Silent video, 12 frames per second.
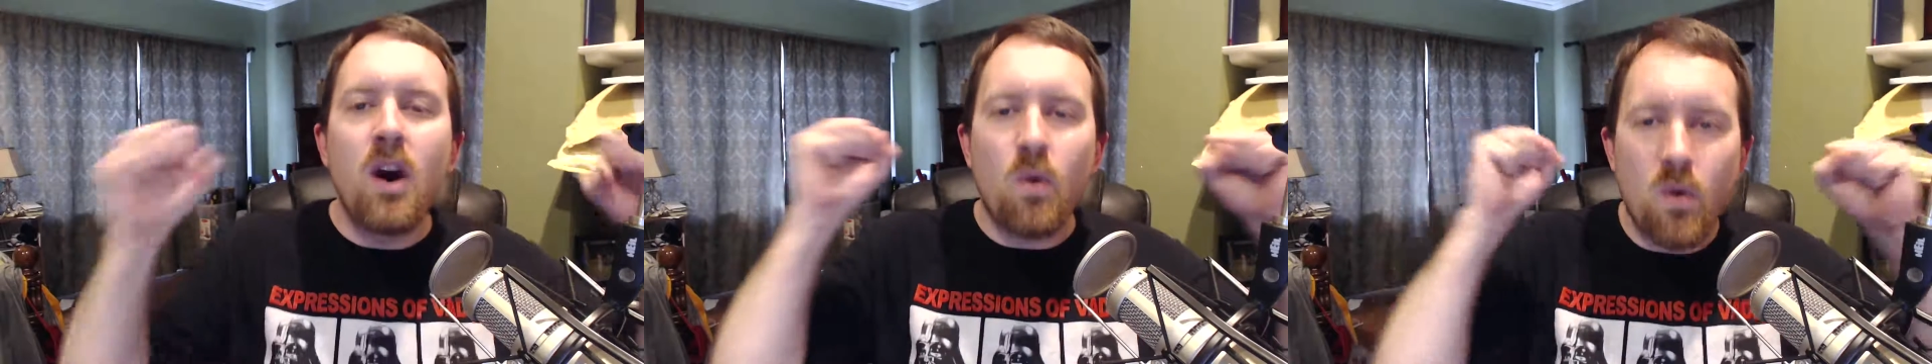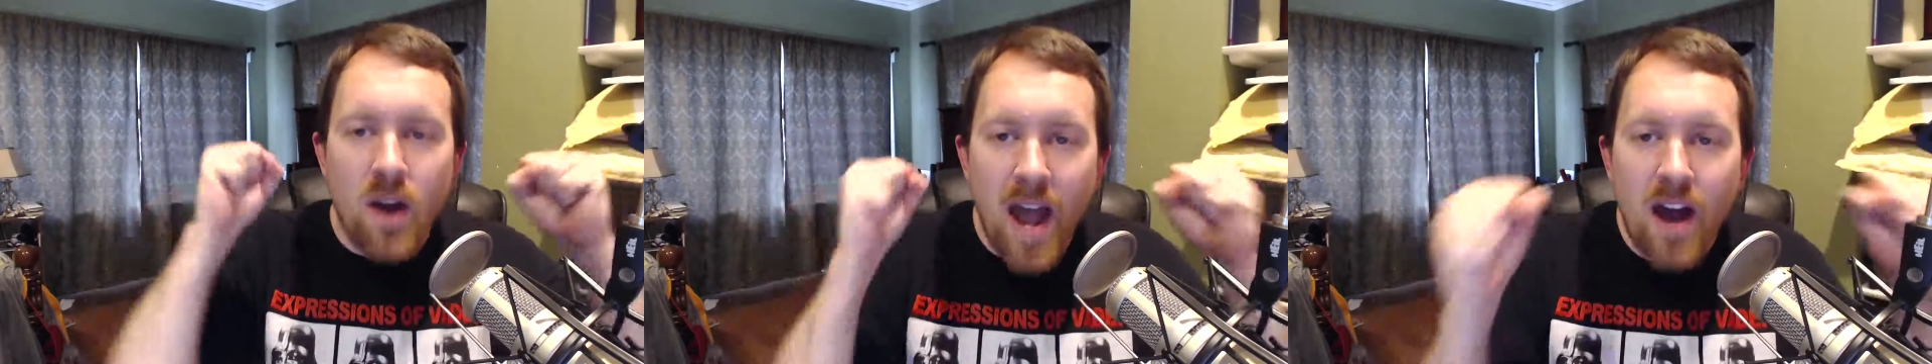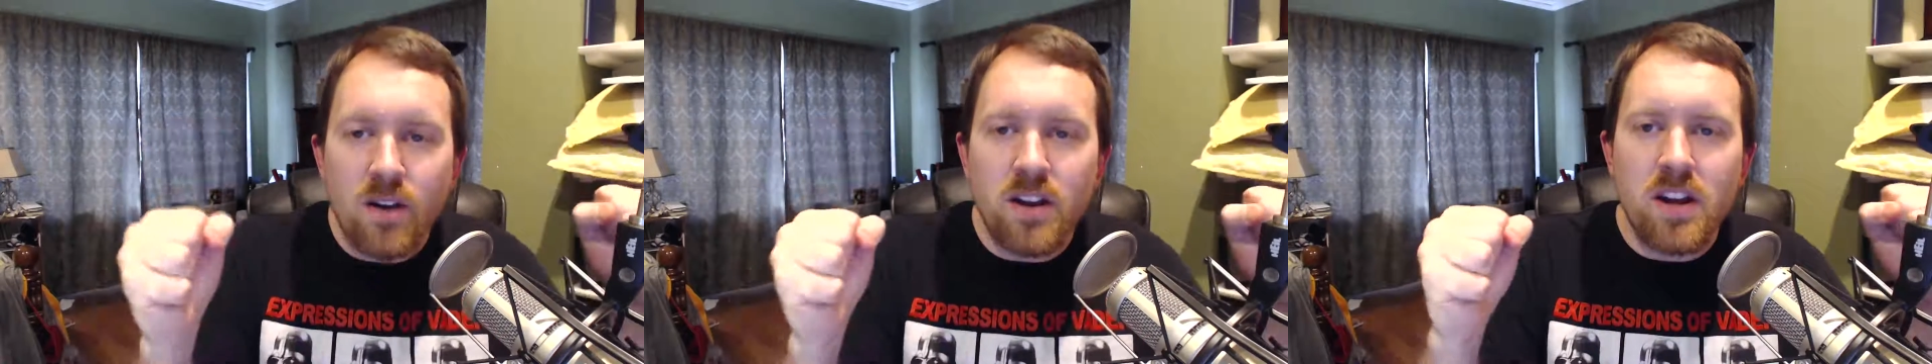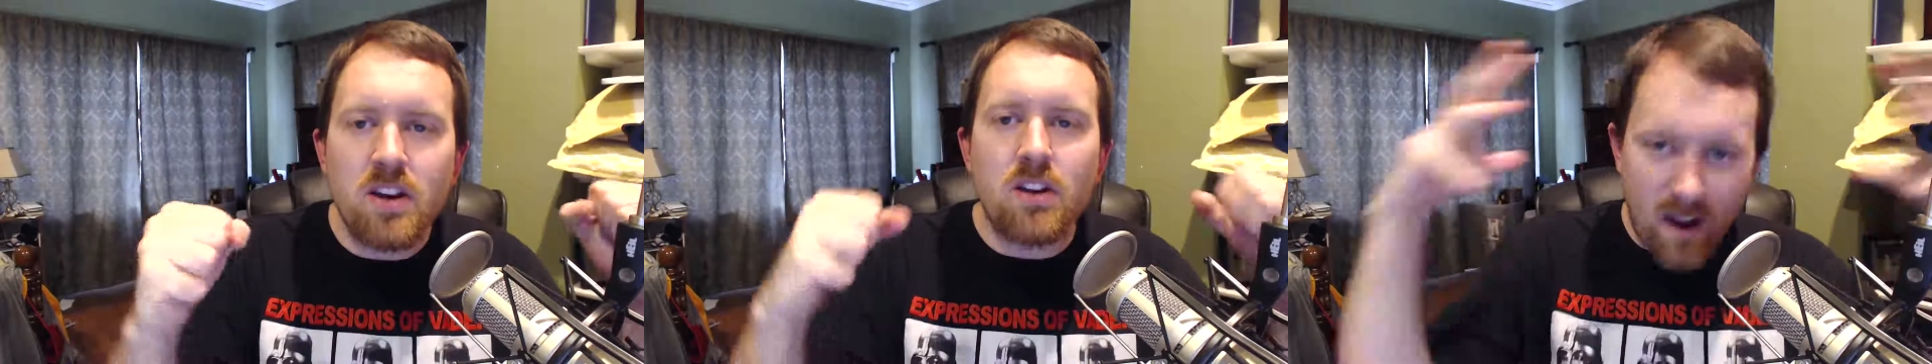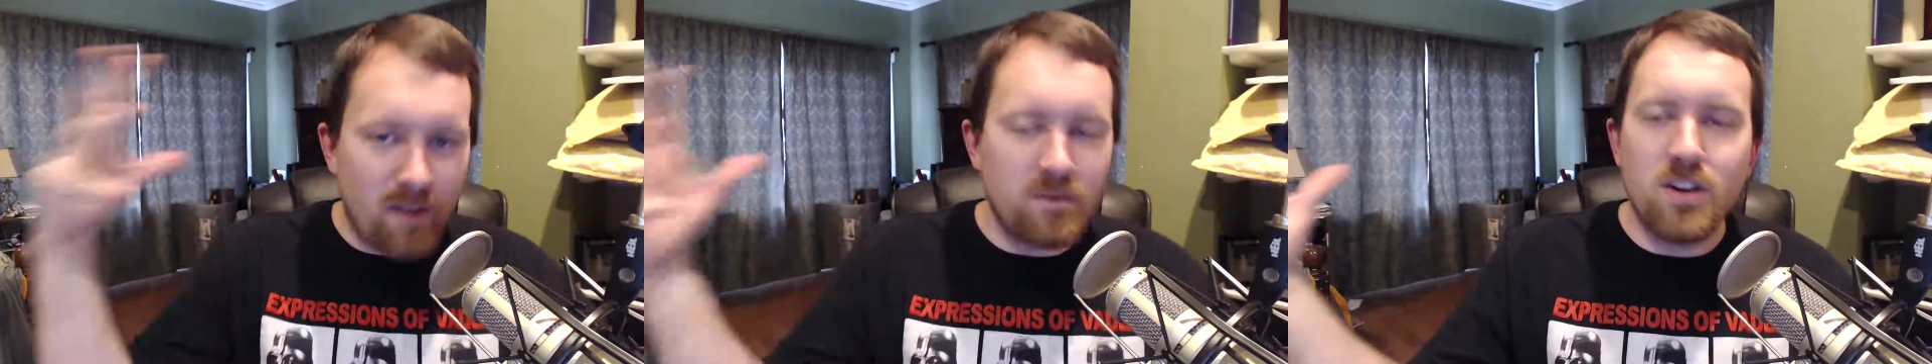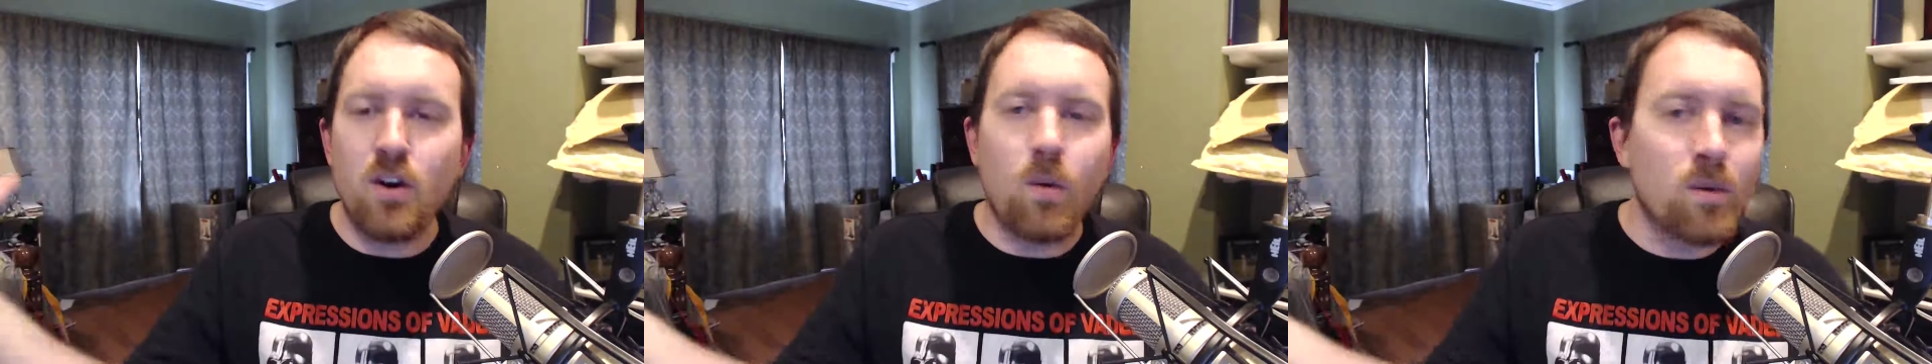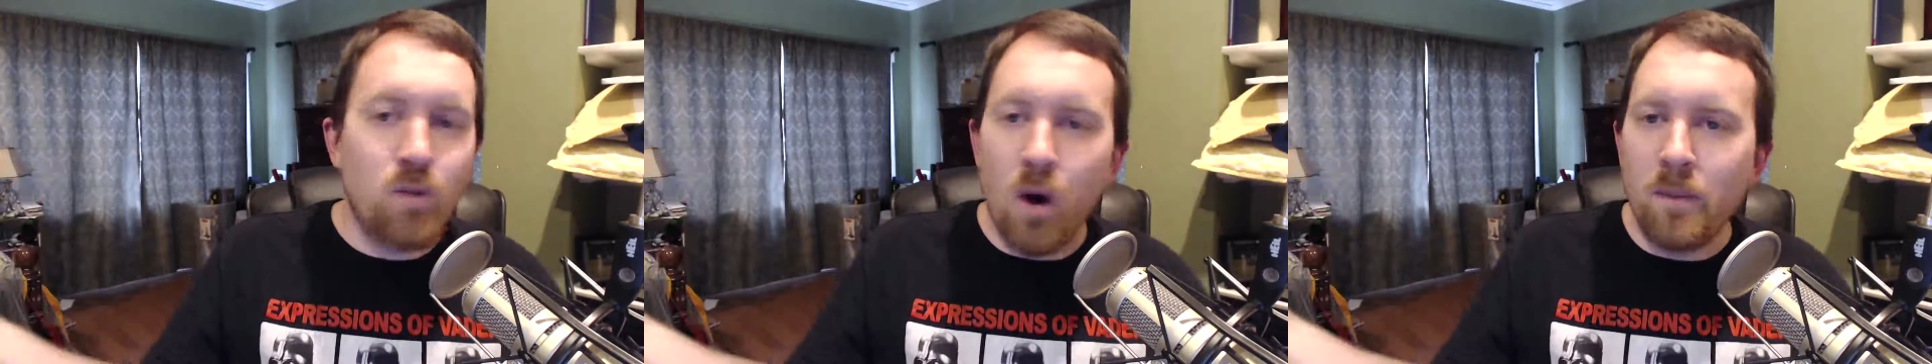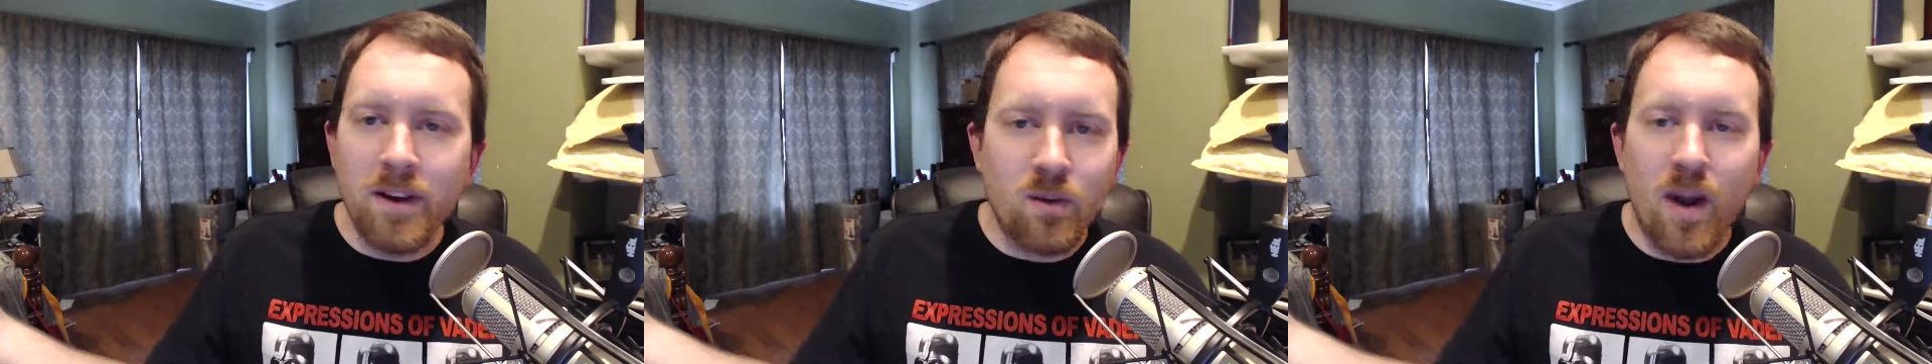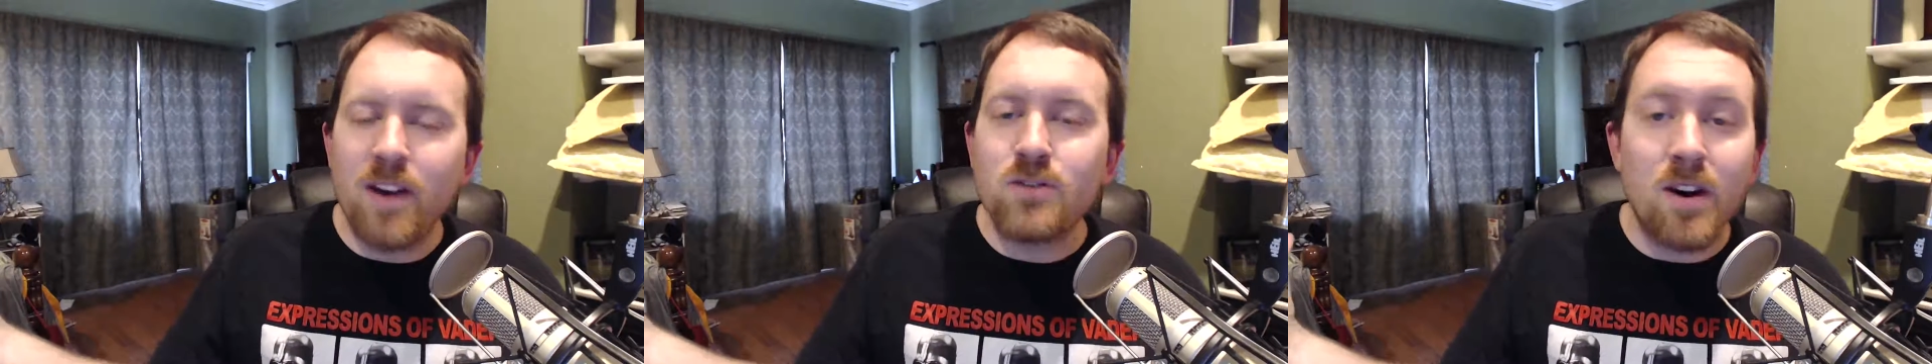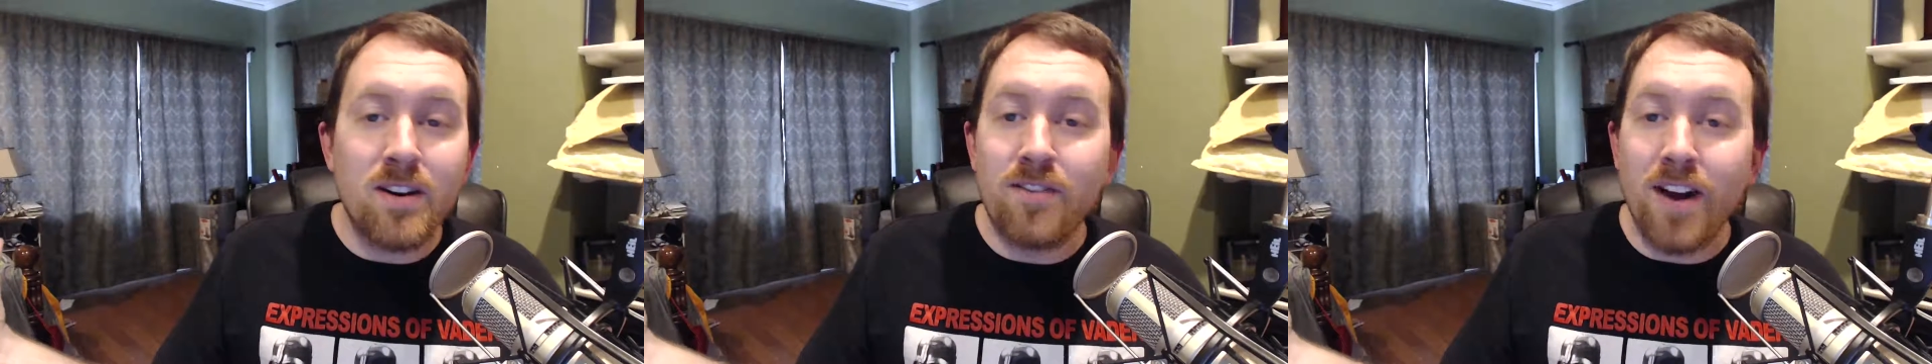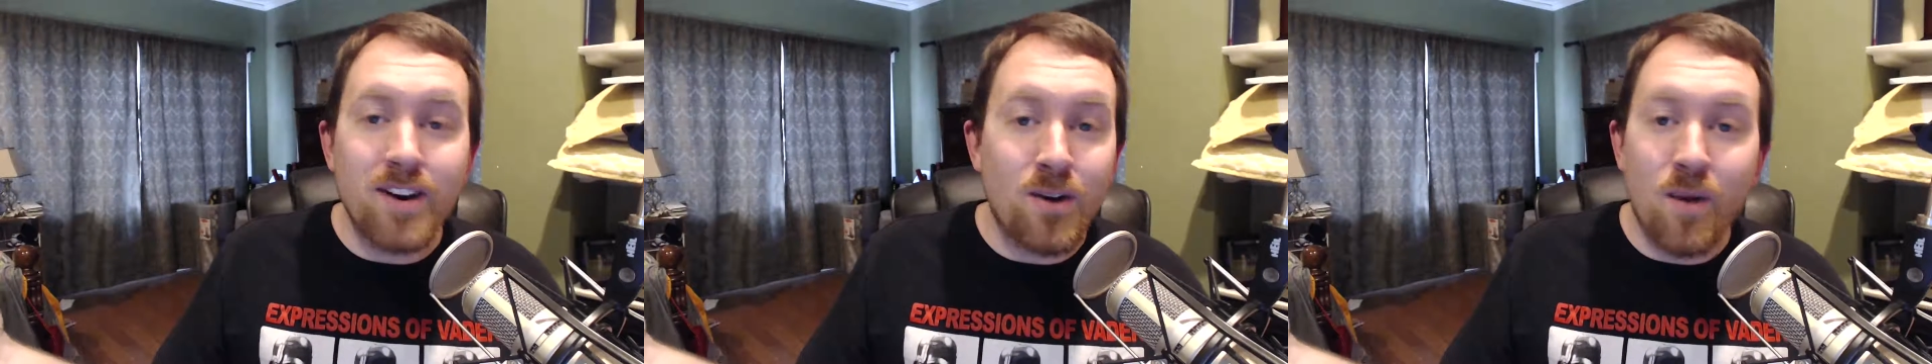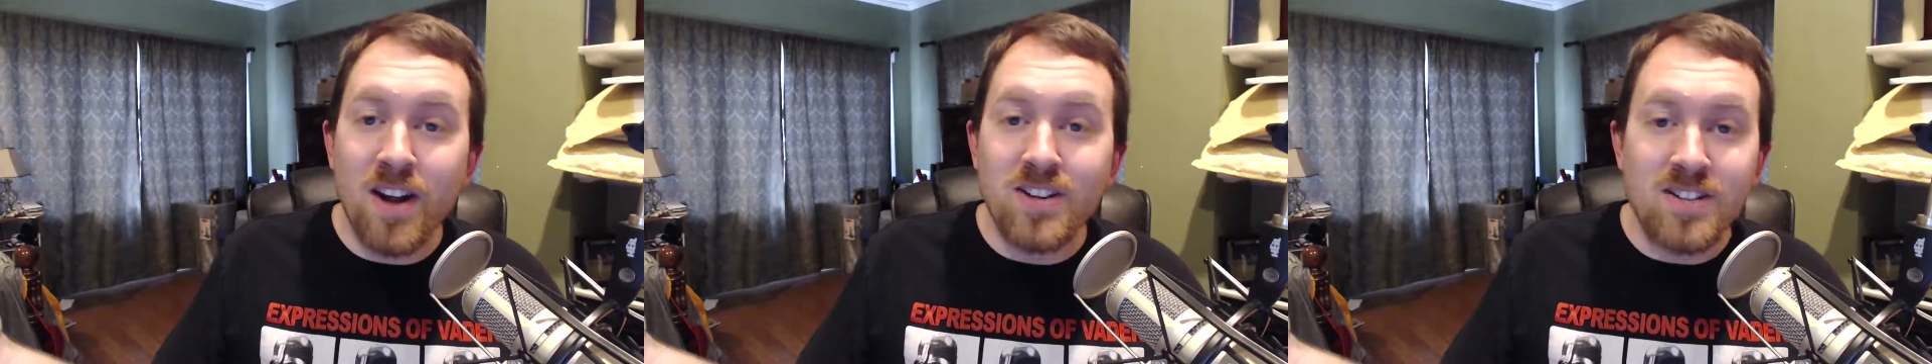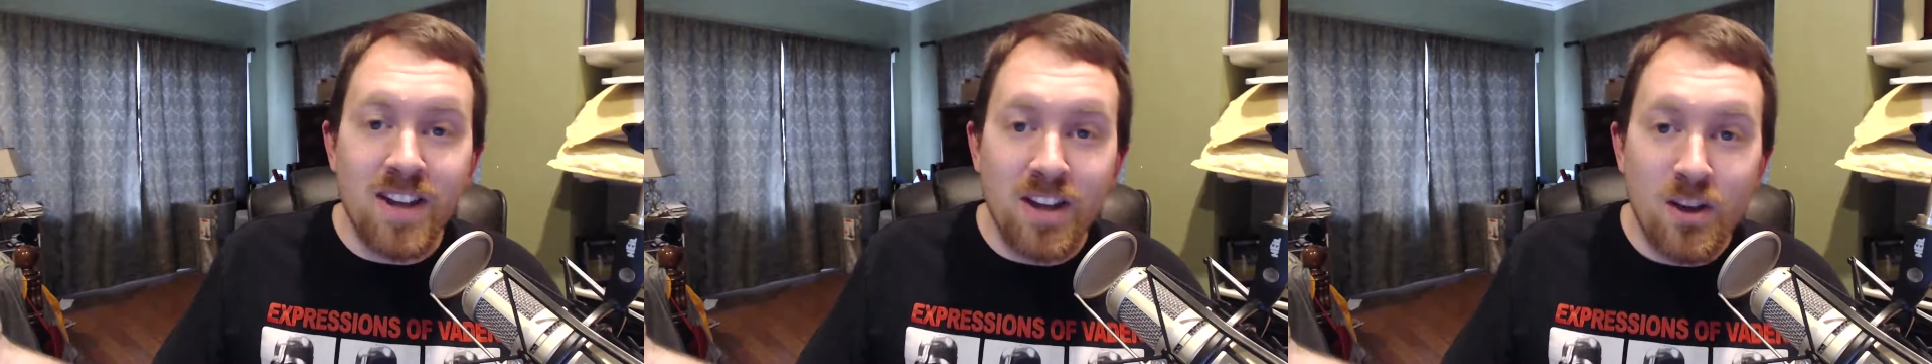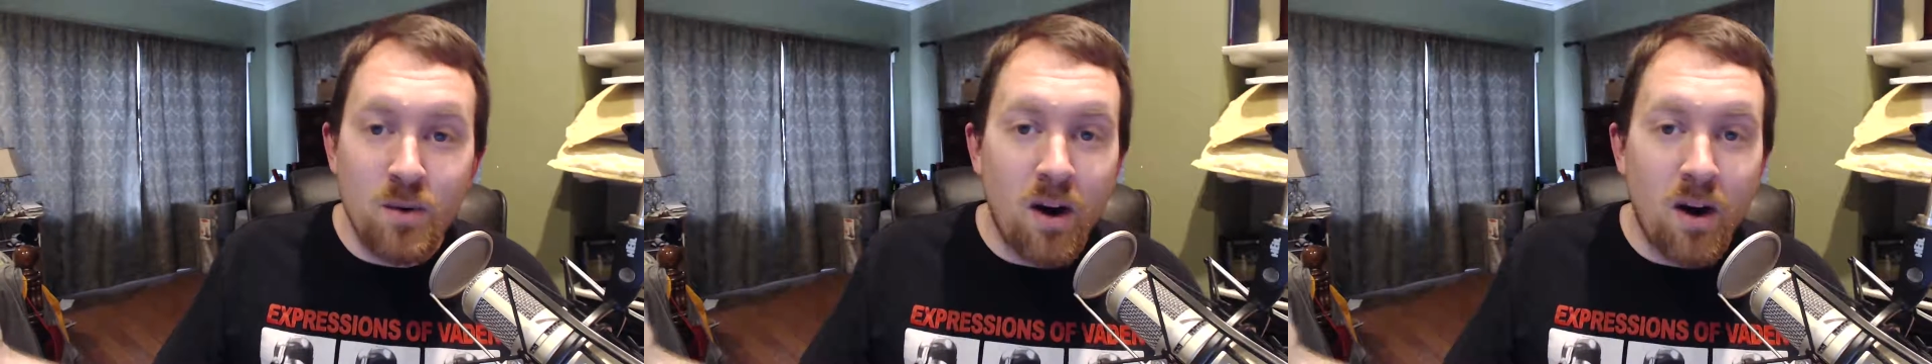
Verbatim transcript: We're out here, you know, we're roaming around trying to find our way just like you